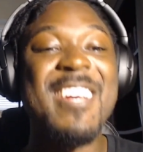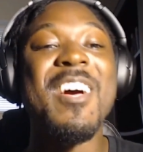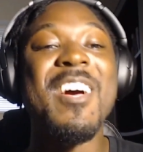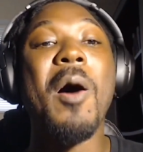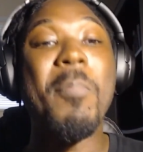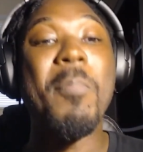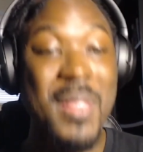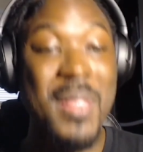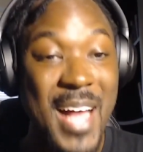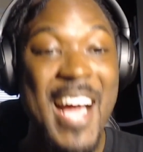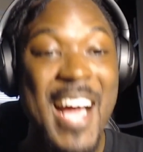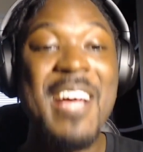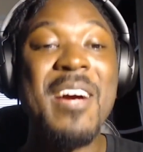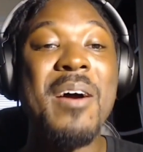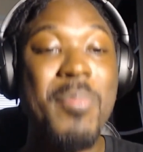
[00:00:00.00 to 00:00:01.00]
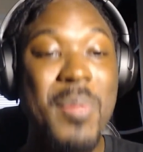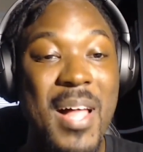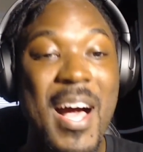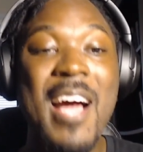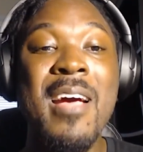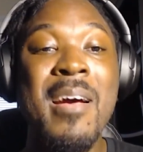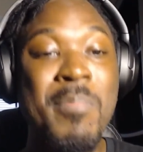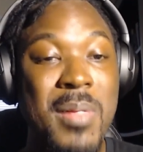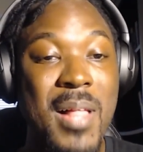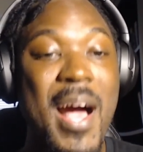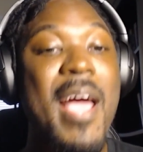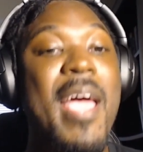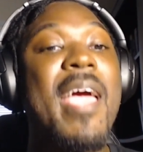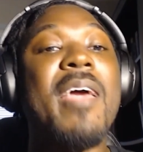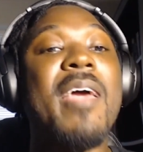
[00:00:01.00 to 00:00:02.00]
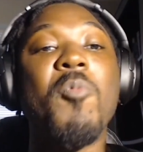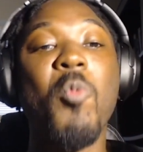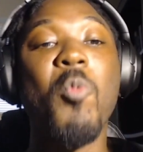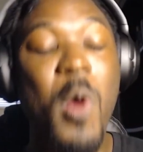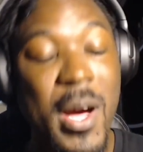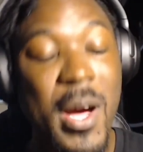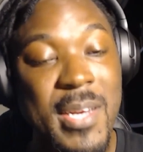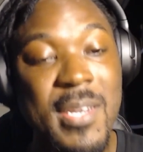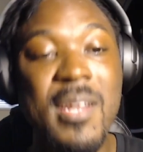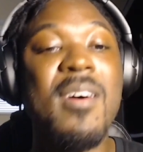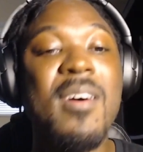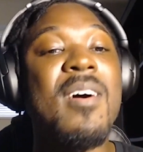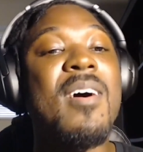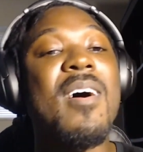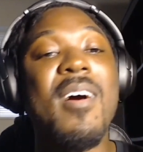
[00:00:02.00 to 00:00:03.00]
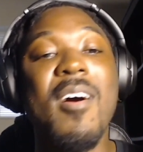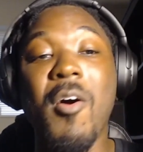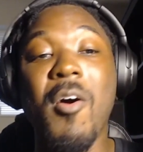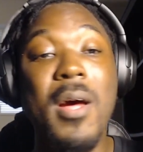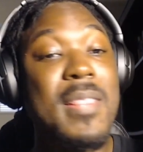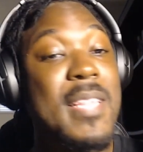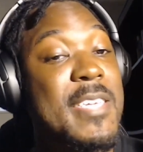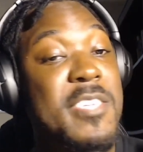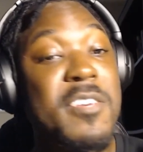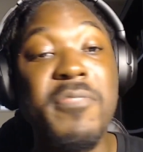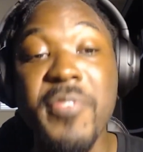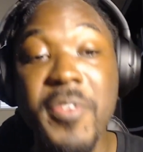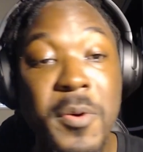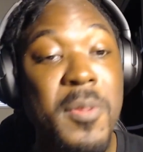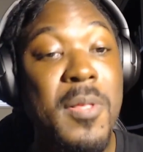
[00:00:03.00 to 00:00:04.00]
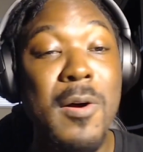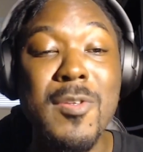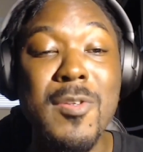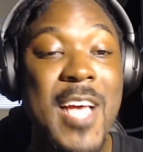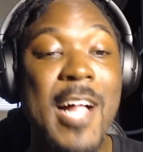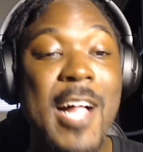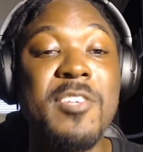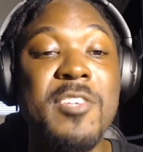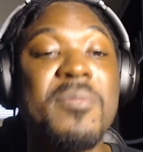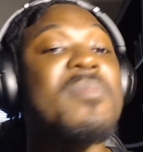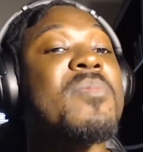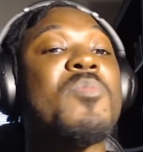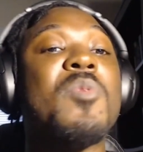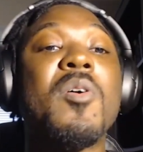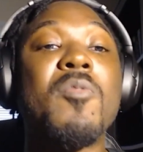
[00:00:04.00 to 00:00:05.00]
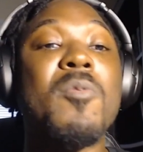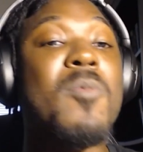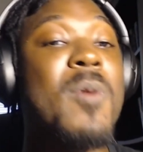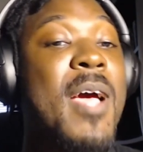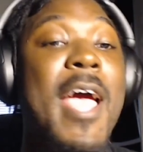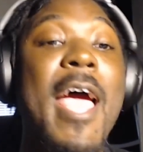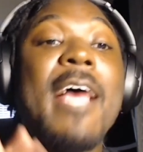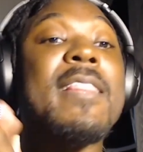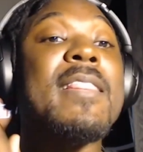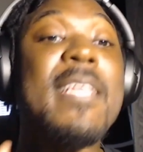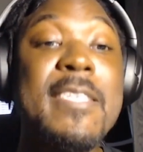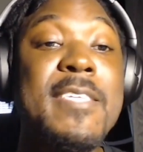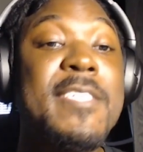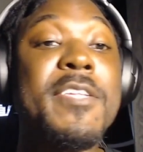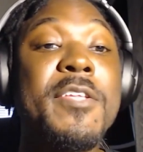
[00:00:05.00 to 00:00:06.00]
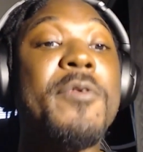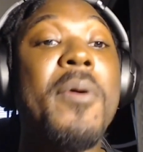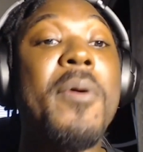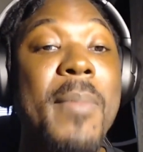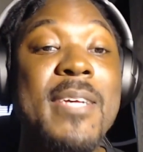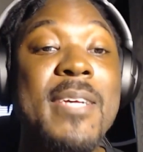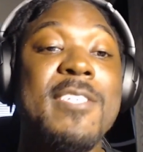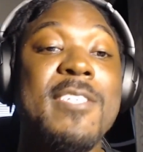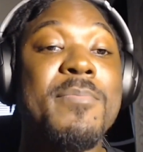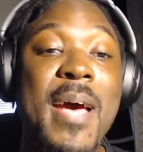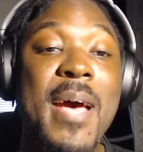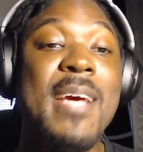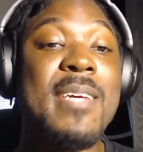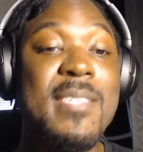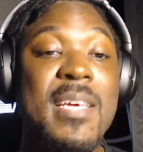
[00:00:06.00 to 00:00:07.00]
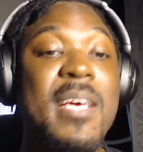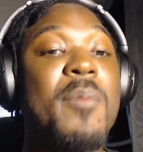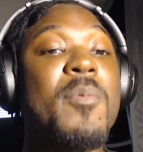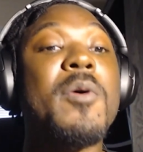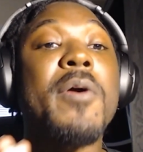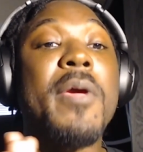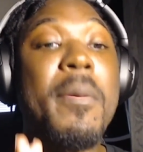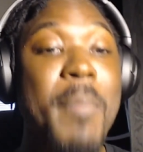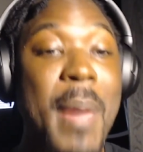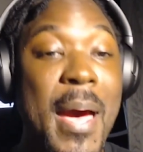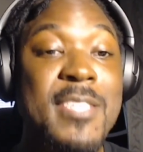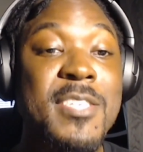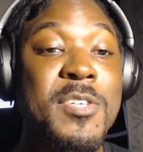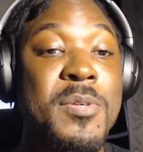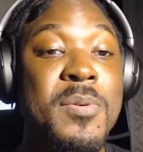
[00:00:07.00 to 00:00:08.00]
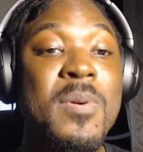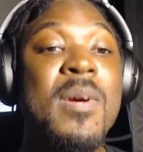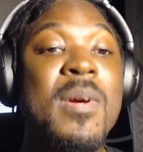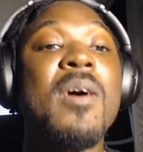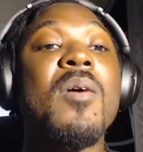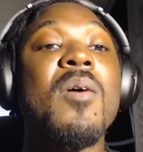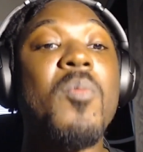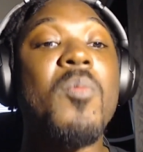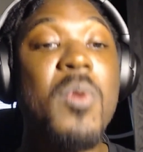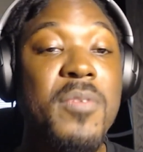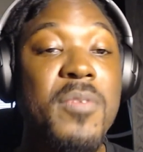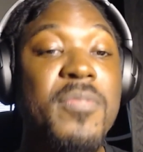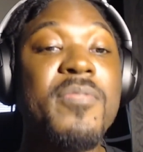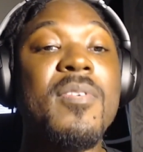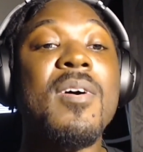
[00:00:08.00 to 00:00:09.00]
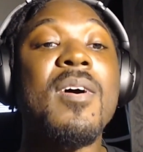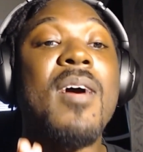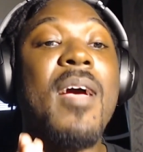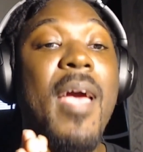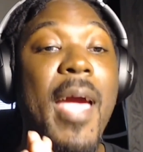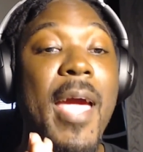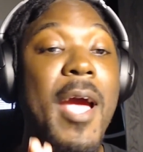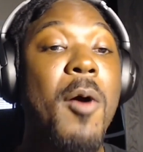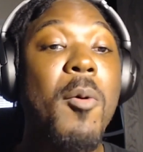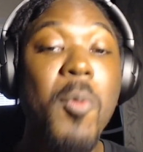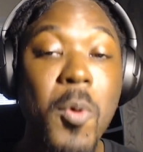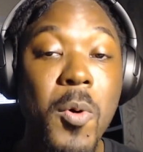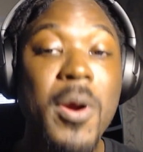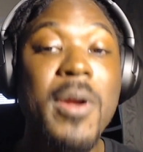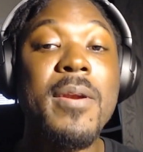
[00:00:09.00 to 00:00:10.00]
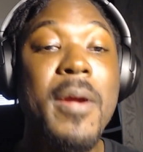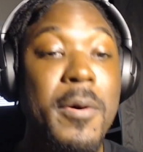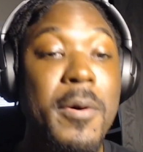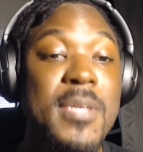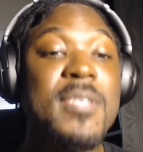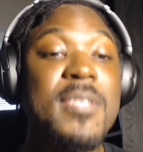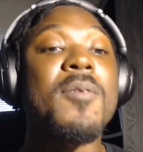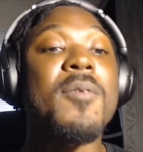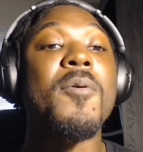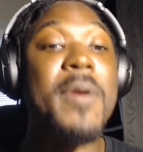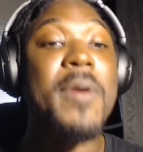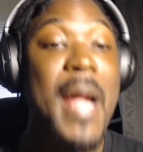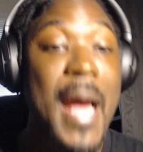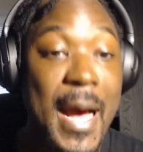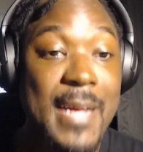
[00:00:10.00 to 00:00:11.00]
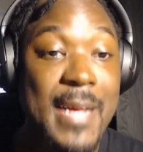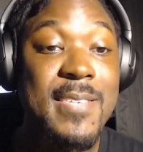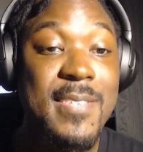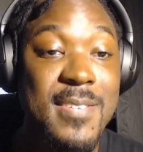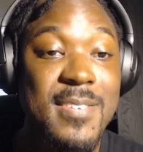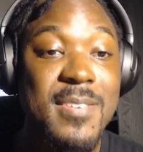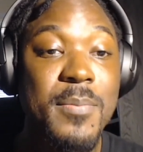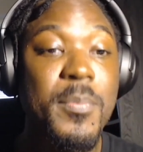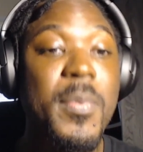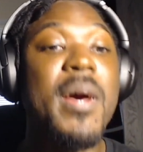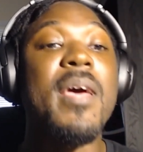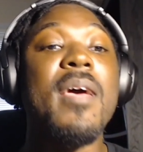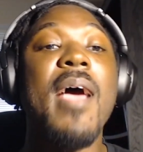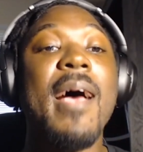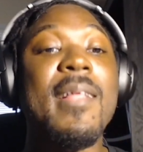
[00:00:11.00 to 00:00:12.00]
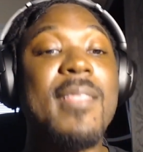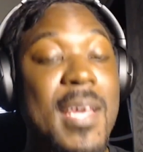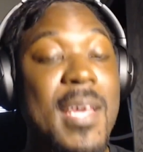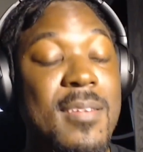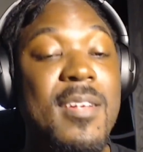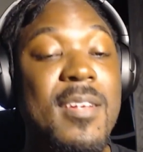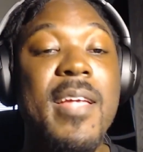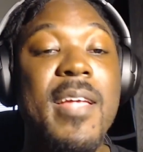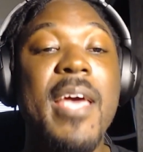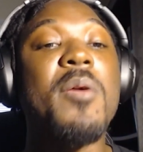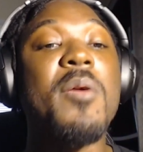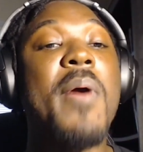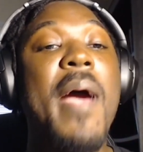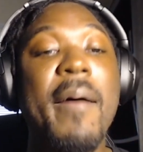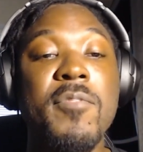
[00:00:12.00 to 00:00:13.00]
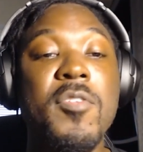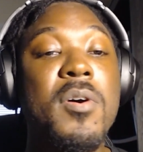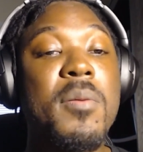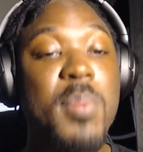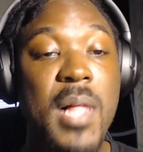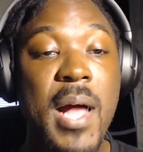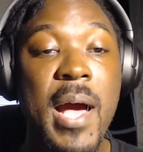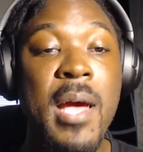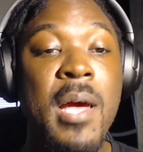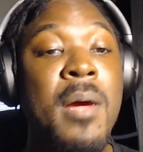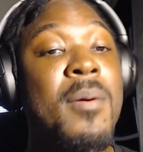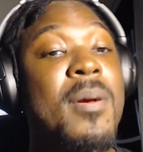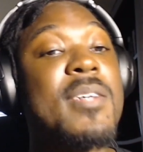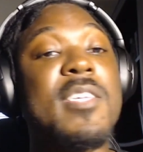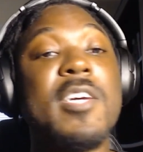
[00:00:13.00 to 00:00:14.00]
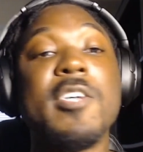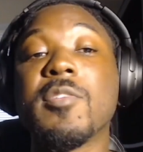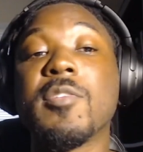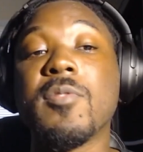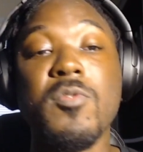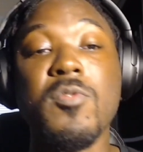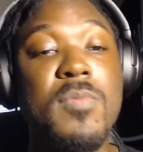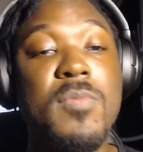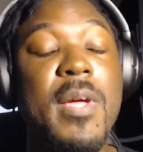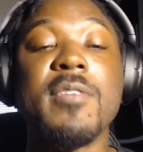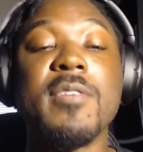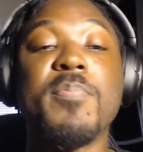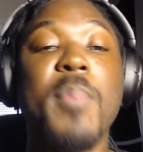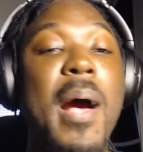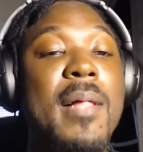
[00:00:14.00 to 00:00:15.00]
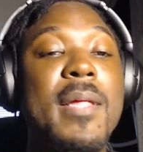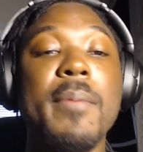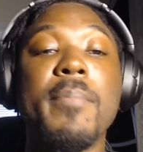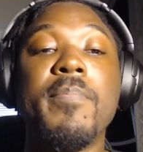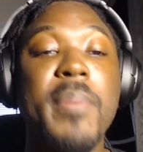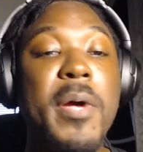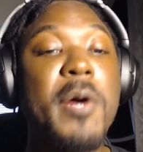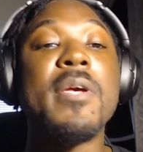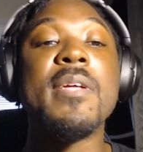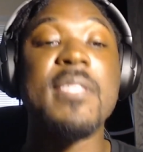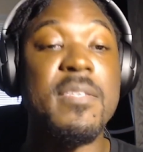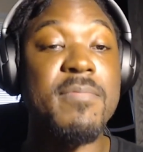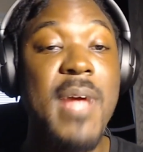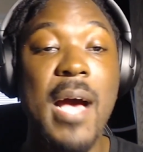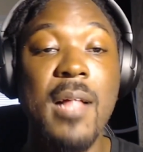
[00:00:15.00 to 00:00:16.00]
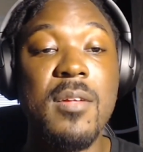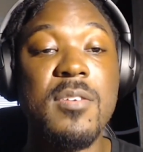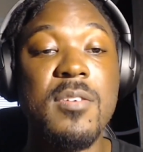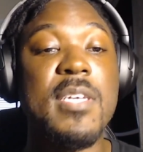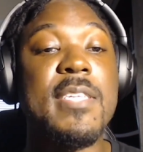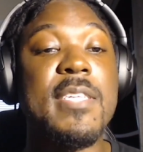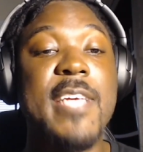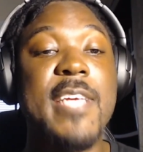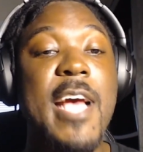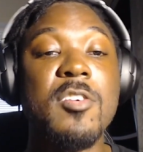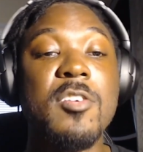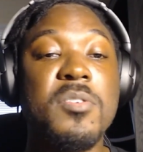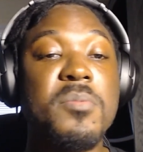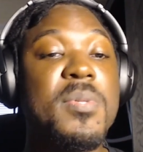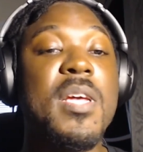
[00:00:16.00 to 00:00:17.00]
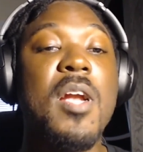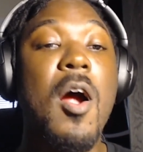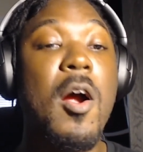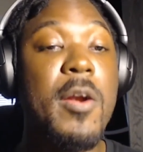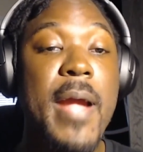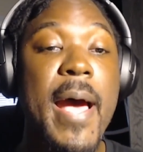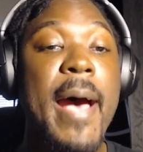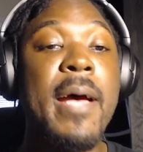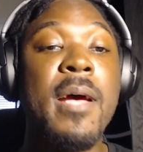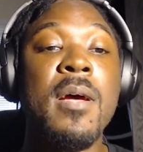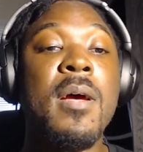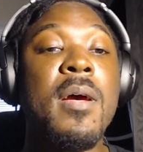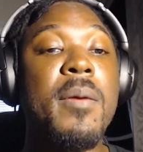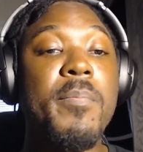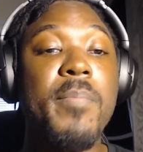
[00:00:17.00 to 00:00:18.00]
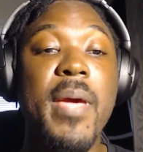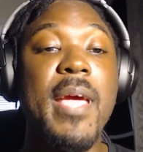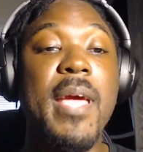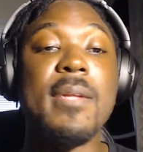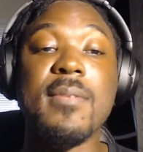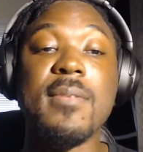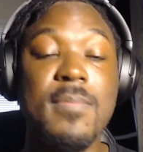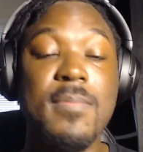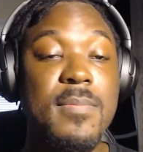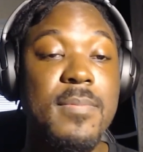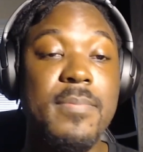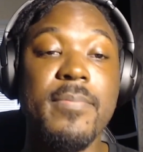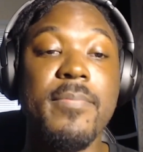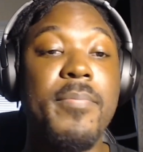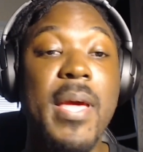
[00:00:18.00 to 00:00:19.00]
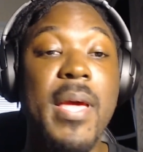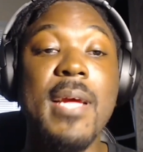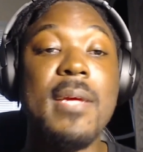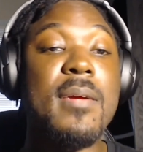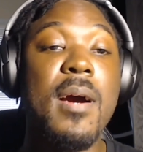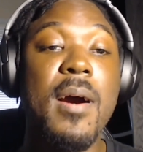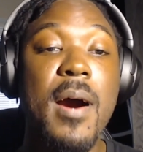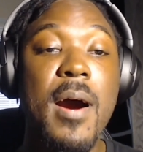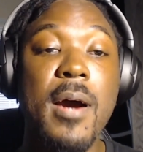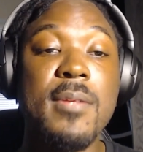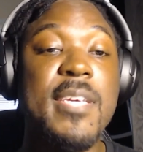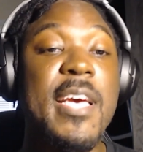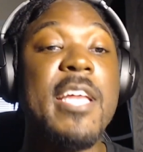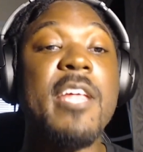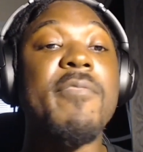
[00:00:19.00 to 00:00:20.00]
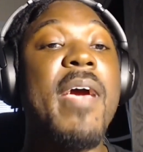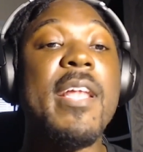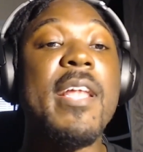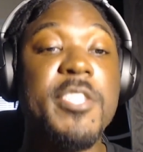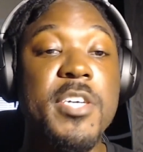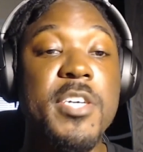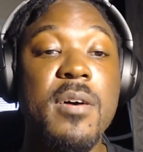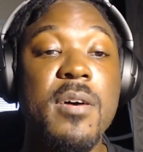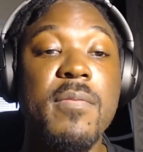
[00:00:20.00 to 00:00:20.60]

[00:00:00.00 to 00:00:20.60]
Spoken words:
Apply, apply, apply, and one or at least a few of those scholarships will at least send you a message back saying we'll get back to you with a award notice or not. But at the end of the day, you have to apply because there's probably billions of dollars in scholarships that are not being being taken advantage of.